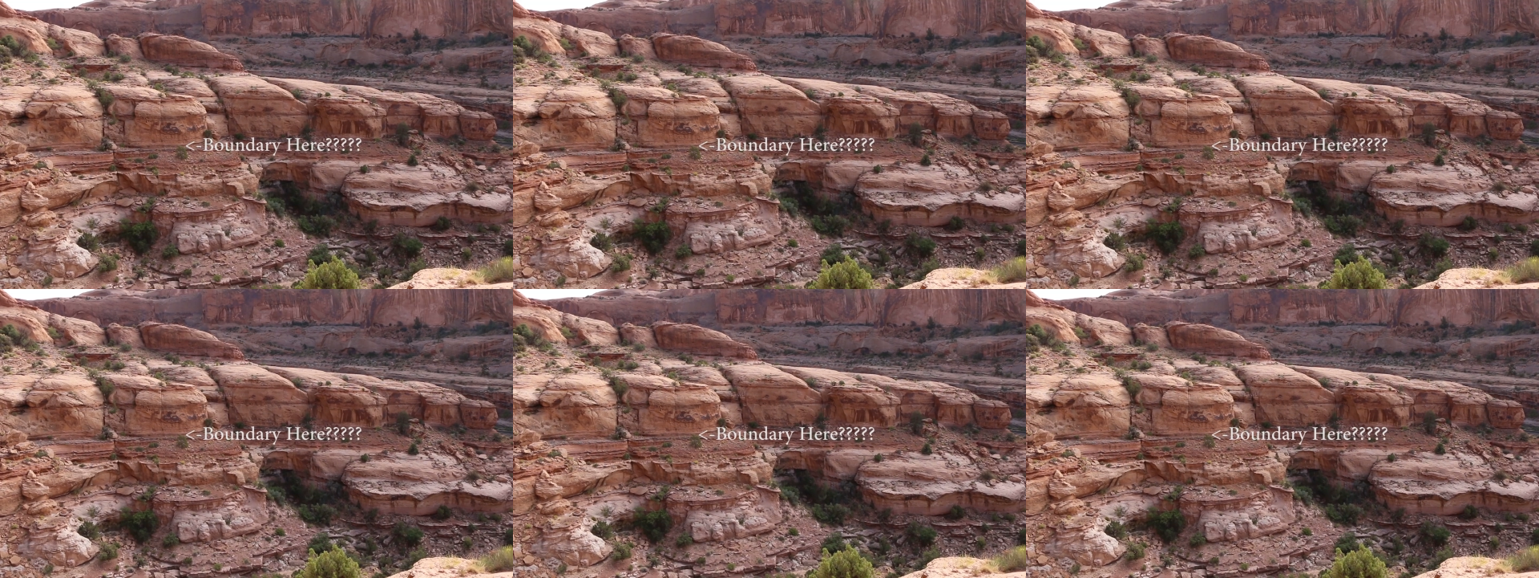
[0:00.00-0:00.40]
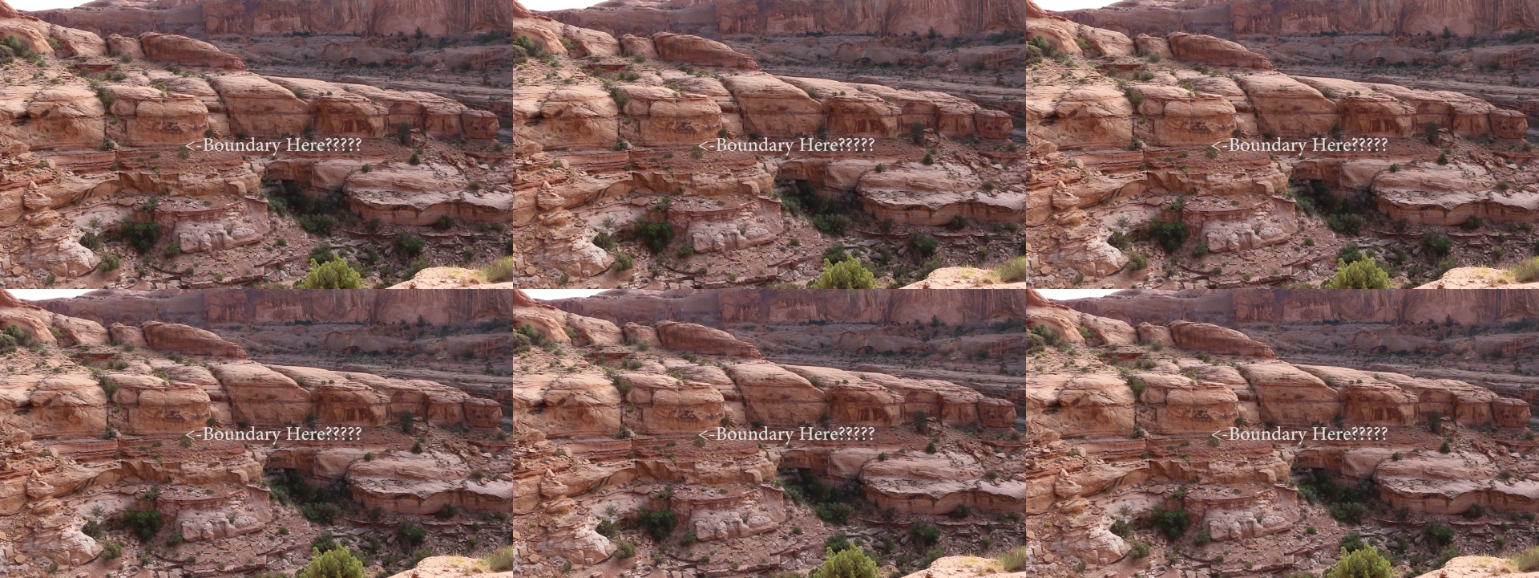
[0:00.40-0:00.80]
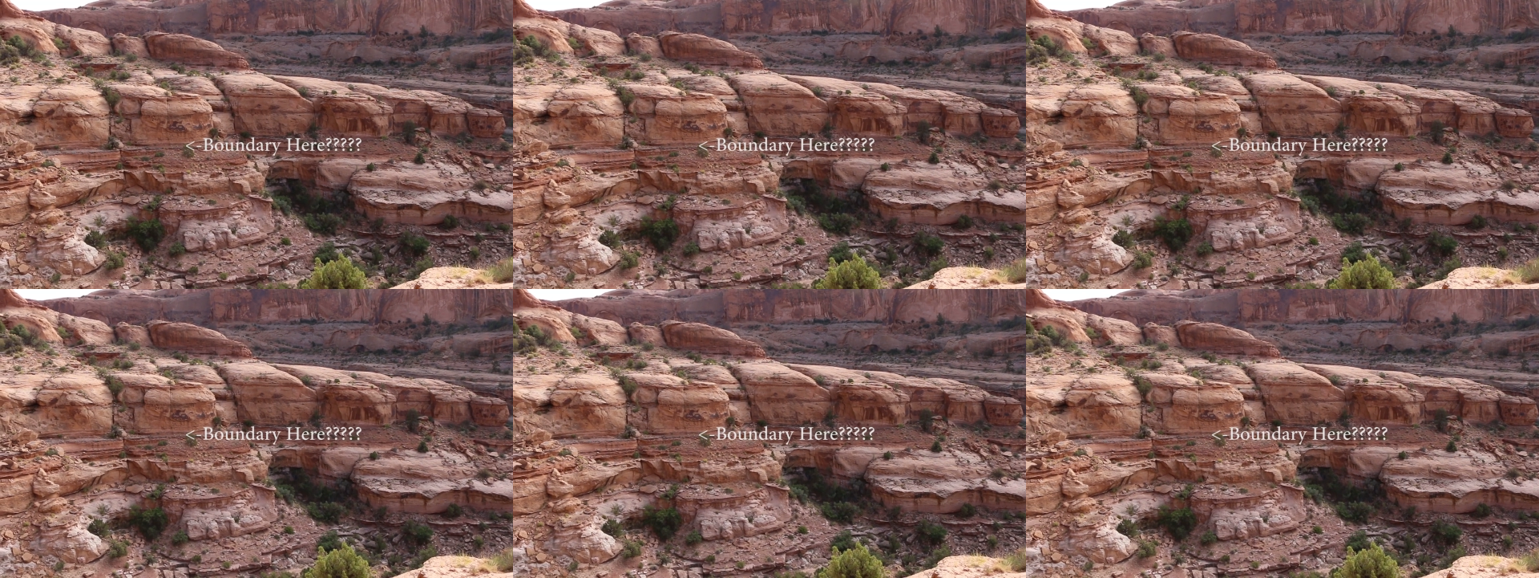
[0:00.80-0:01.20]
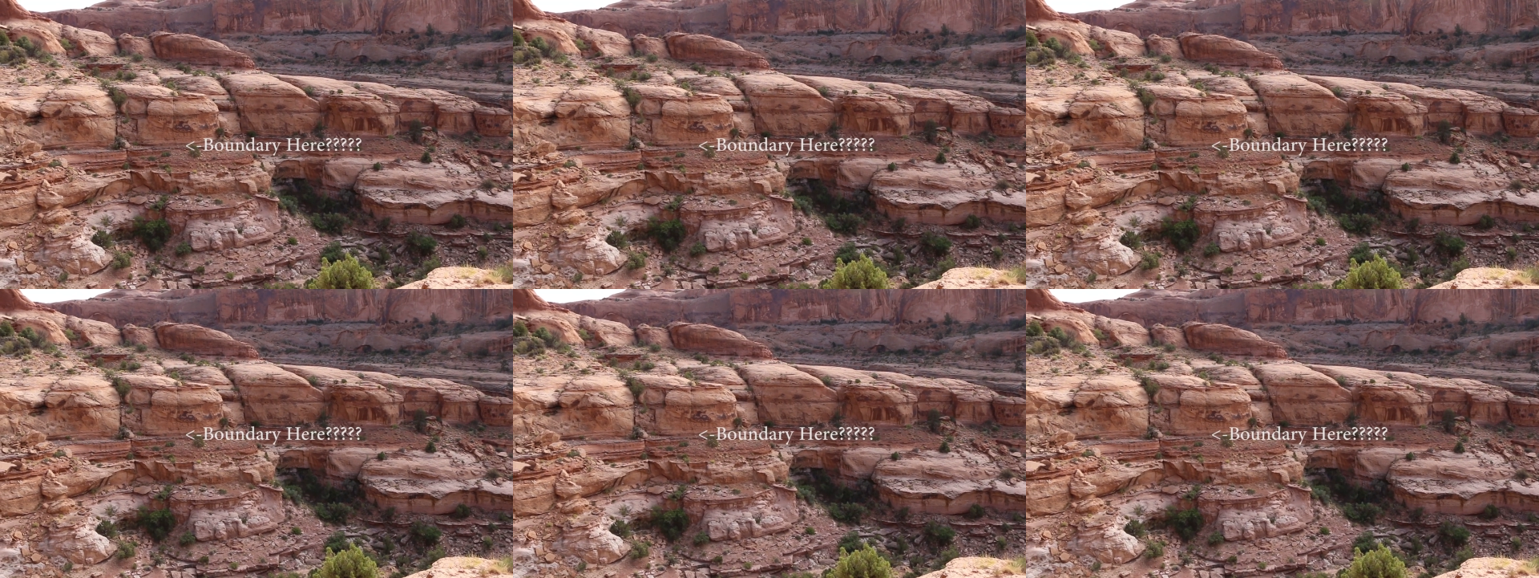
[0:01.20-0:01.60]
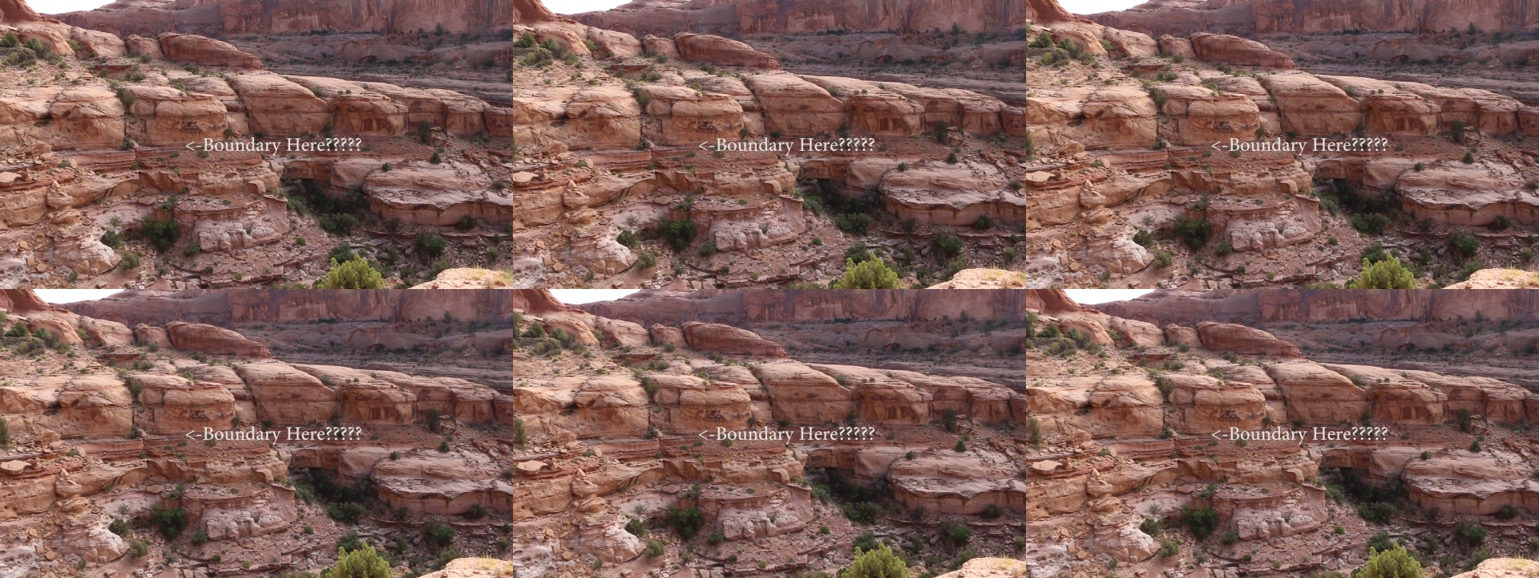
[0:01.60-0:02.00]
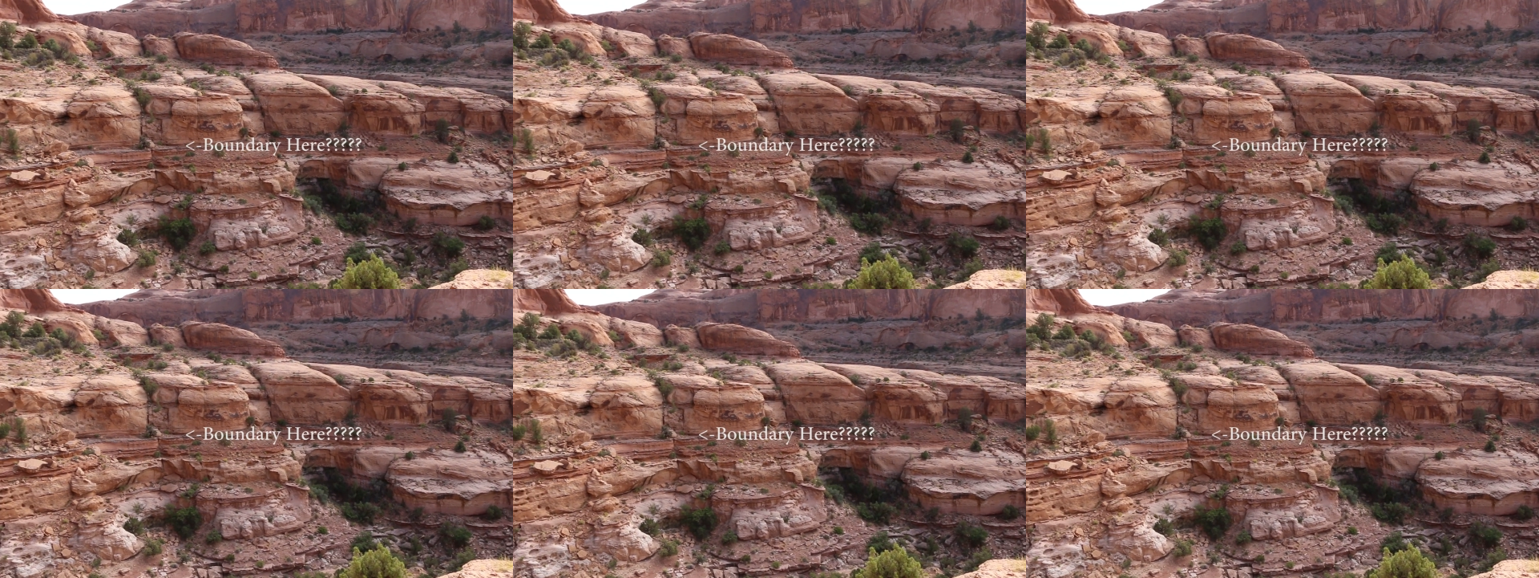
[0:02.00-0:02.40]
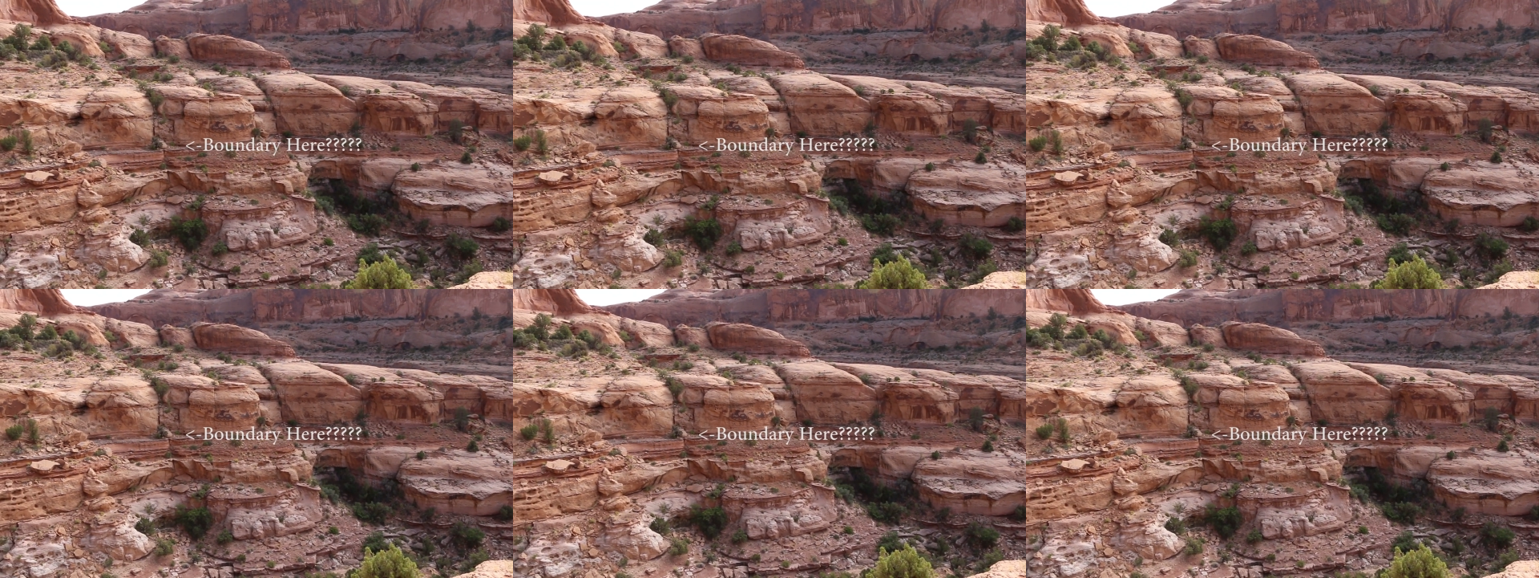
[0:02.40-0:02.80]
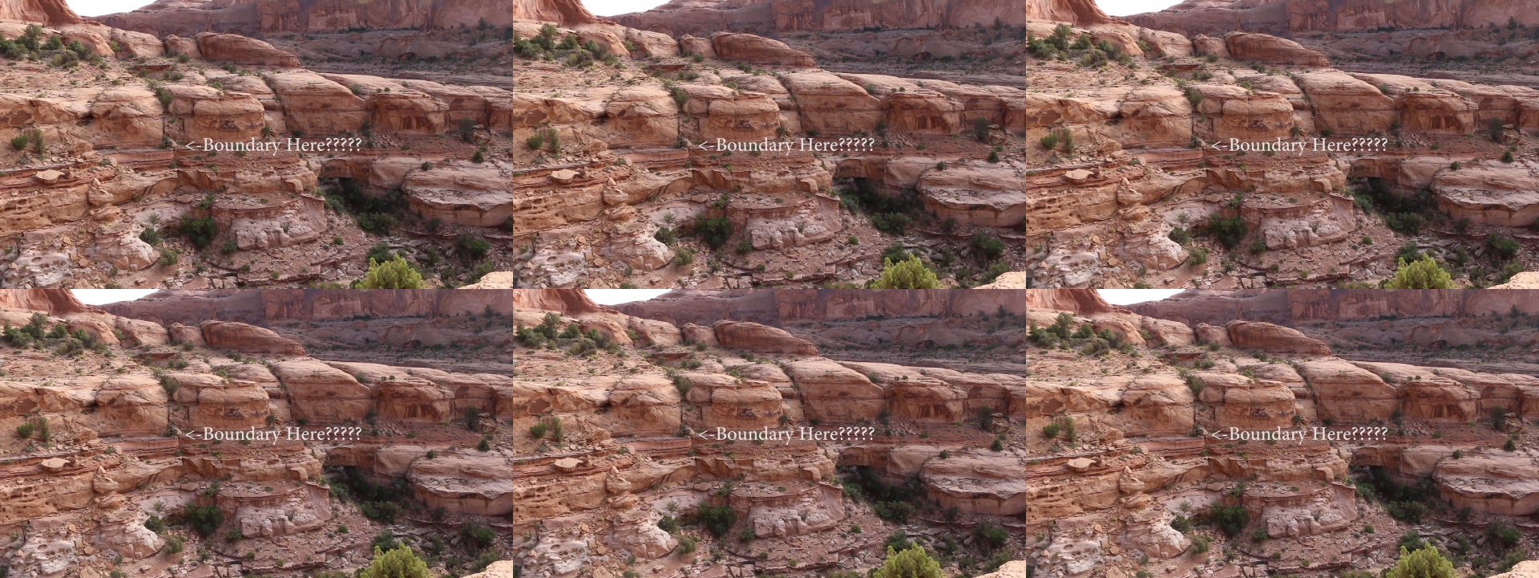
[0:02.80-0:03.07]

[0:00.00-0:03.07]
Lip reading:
[unreadable: no face in view]